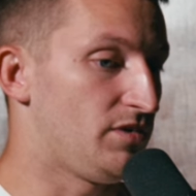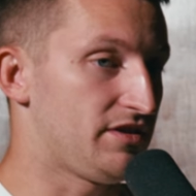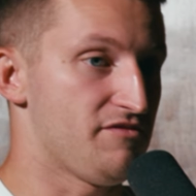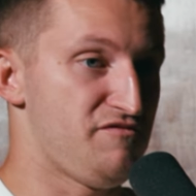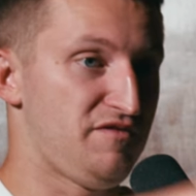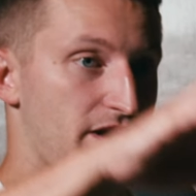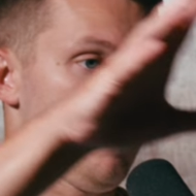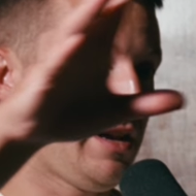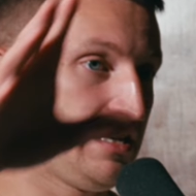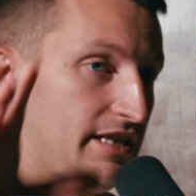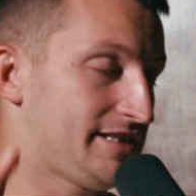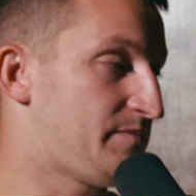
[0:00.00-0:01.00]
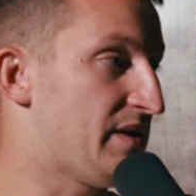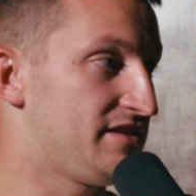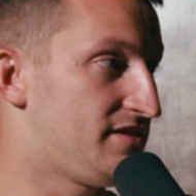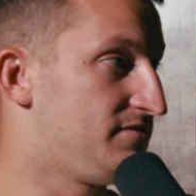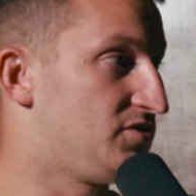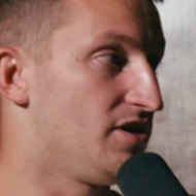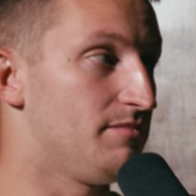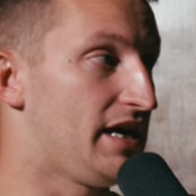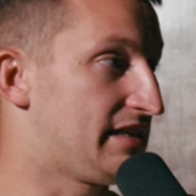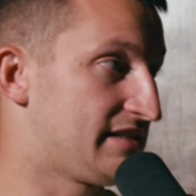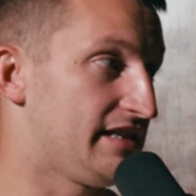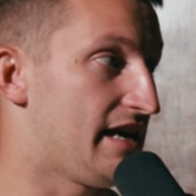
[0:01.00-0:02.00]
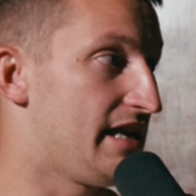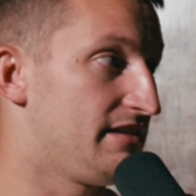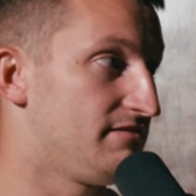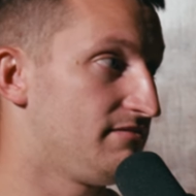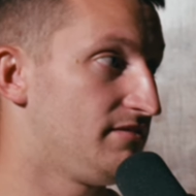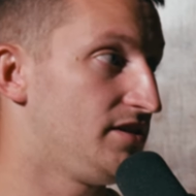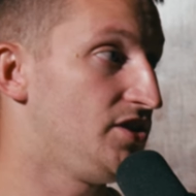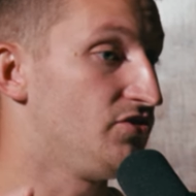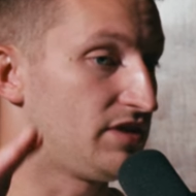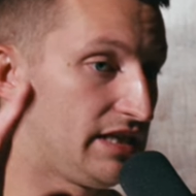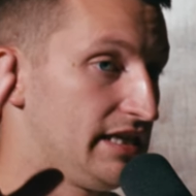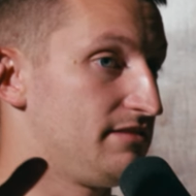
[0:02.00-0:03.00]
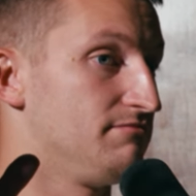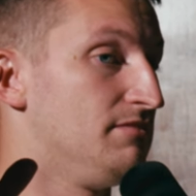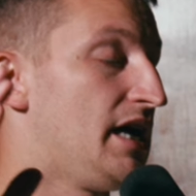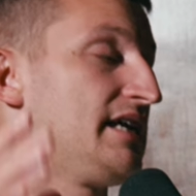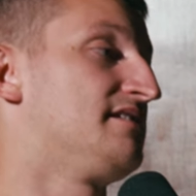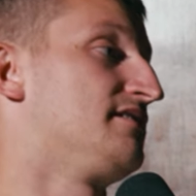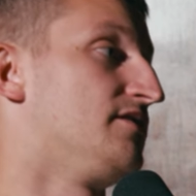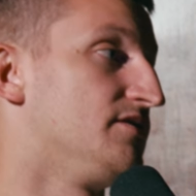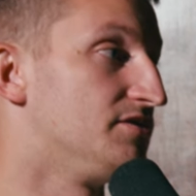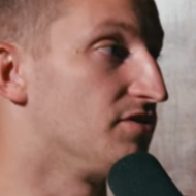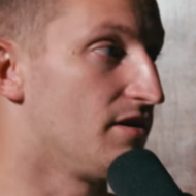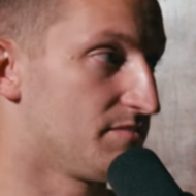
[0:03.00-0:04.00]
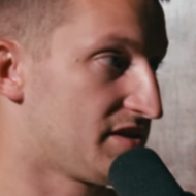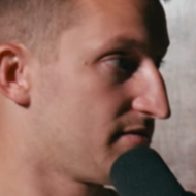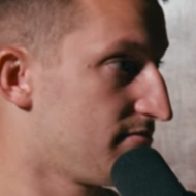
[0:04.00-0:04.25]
a very inexpensive drum mic set, you could get mics on all the drums.